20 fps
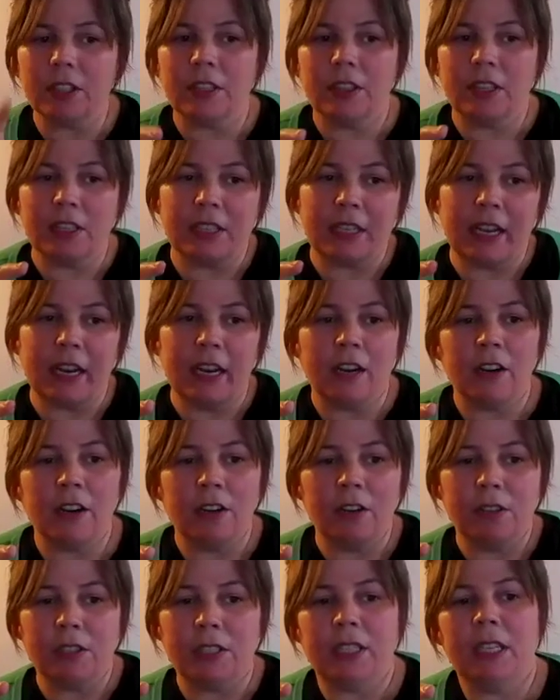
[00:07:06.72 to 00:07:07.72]
There's
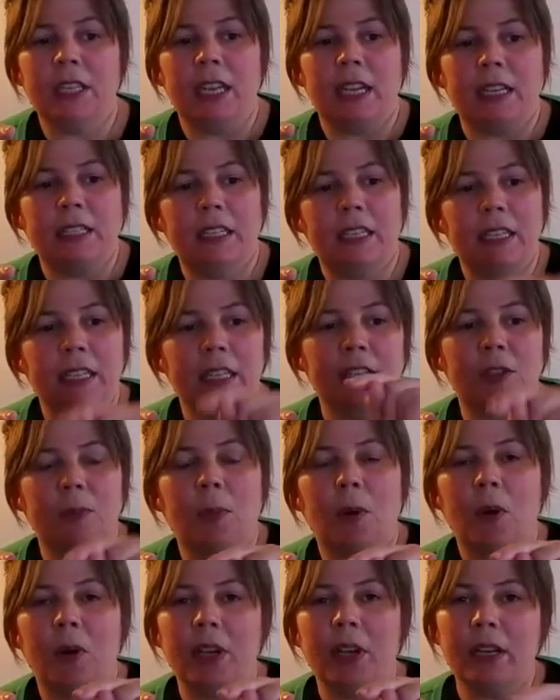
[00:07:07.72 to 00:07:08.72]
arrows connecting each
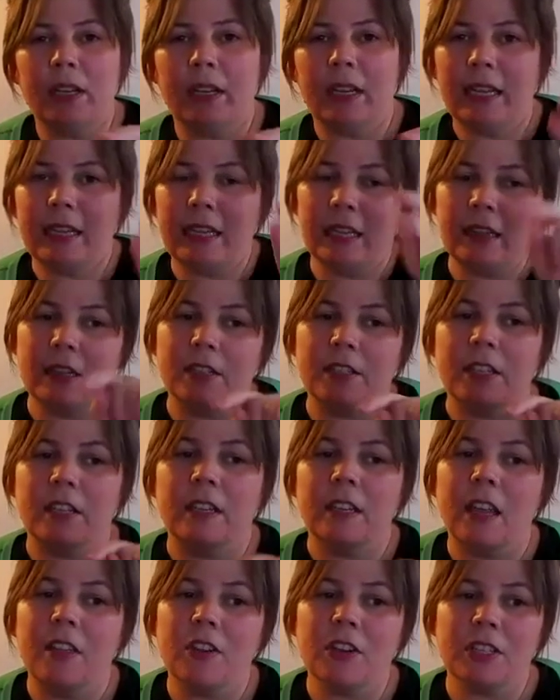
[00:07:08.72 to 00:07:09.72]
point, and then there's
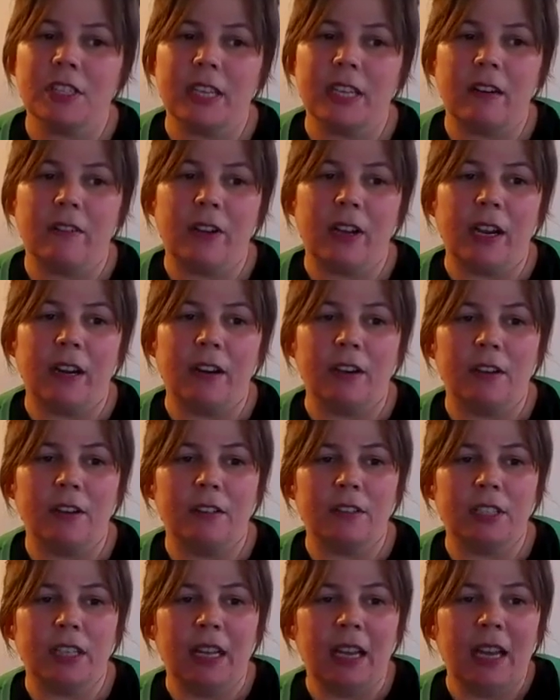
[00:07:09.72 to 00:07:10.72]
another set of
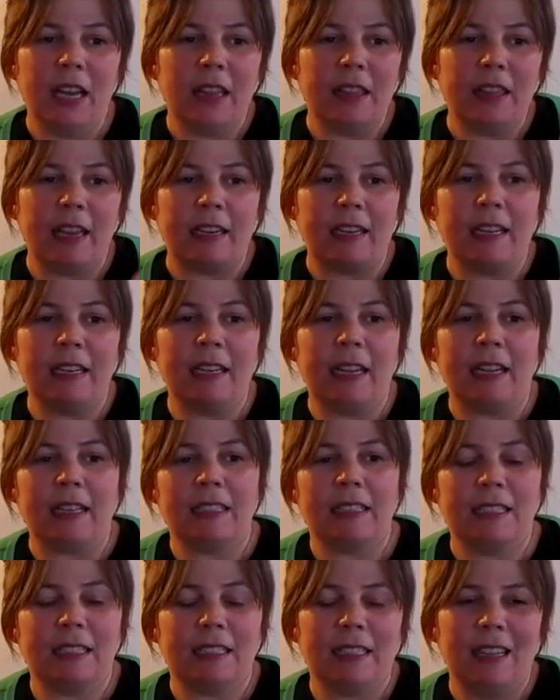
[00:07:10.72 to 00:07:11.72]
arrows that
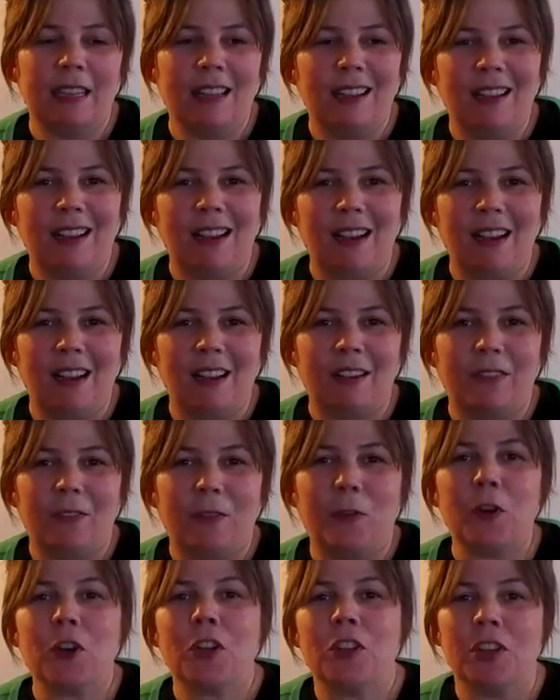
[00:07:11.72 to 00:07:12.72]
connects,
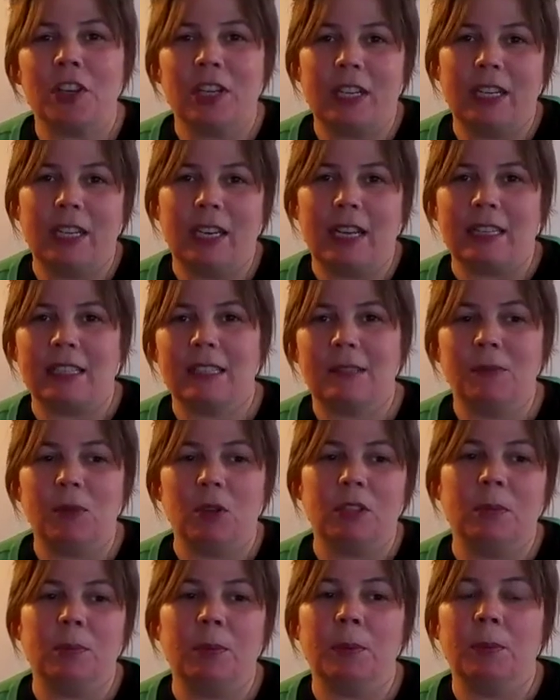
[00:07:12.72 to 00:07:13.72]
further connects
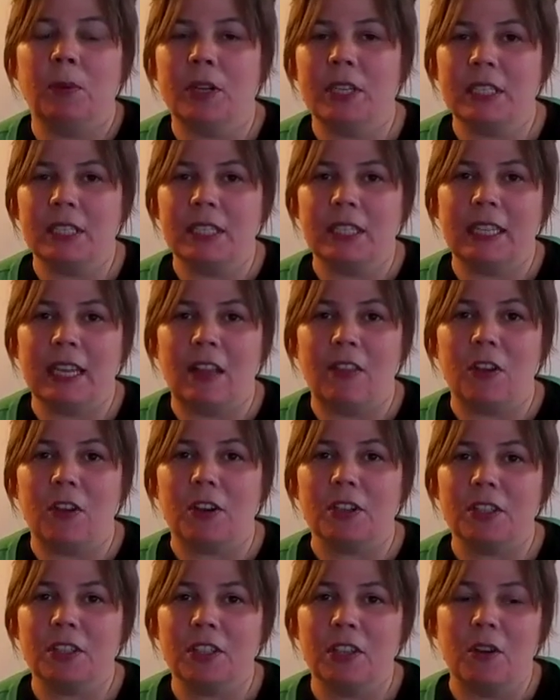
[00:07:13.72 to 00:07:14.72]
multiple points
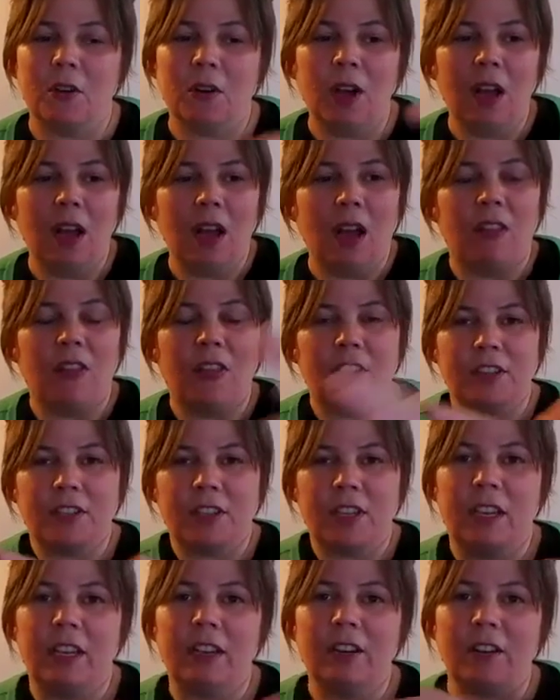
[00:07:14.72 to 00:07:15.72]
together. So there's
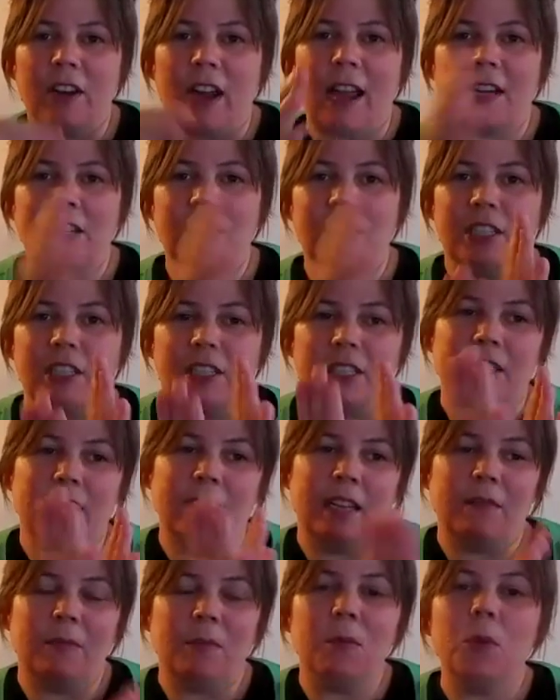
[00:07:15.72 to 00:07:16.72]
interactions
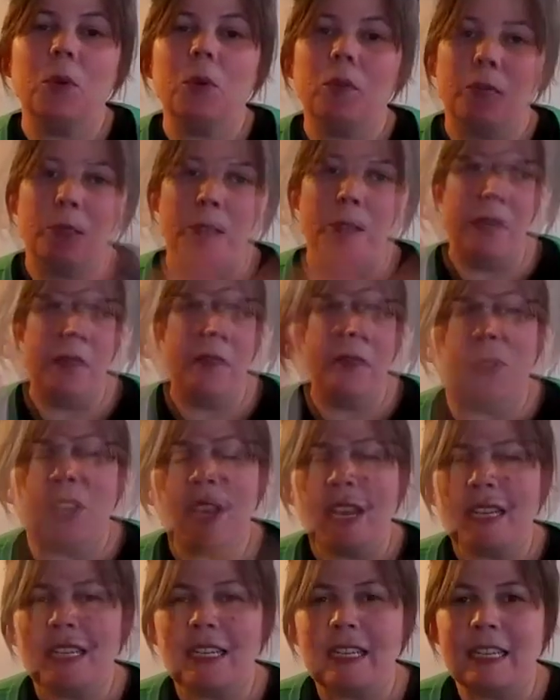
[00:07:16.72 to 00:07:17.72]
and movement. The
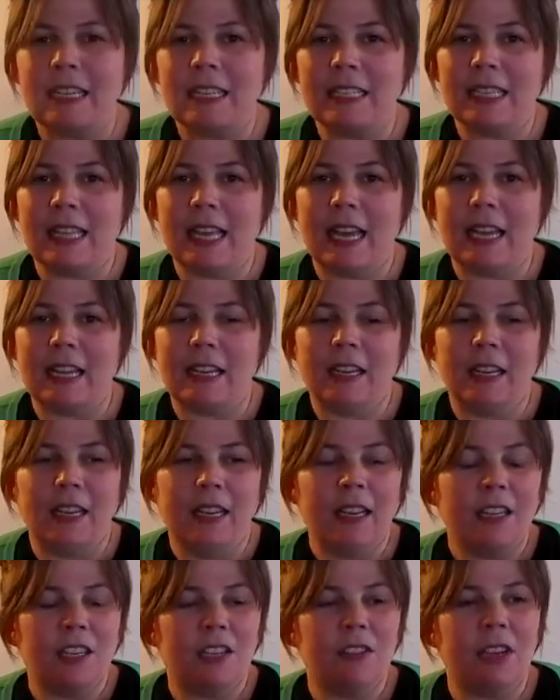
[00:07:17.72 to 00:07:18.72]
idea is that
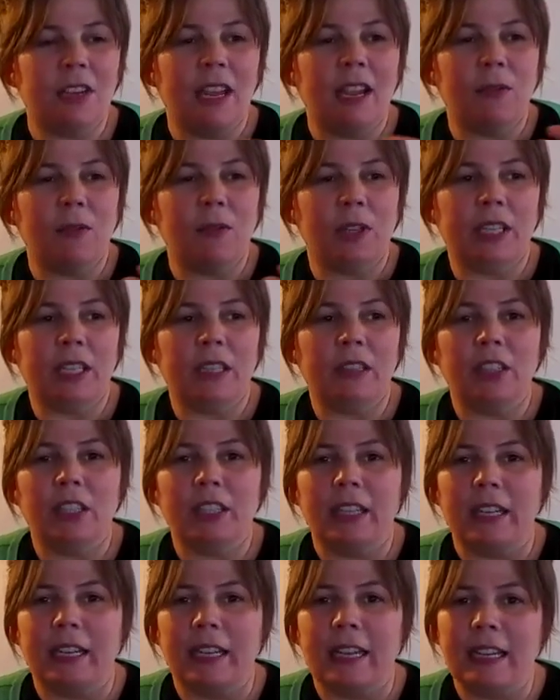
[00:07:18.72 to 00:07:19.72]
you can't really
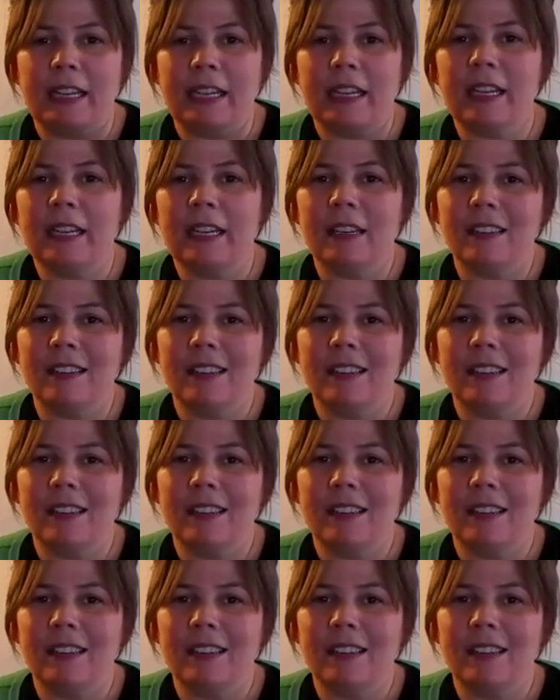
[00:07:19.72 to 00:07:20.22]
look at any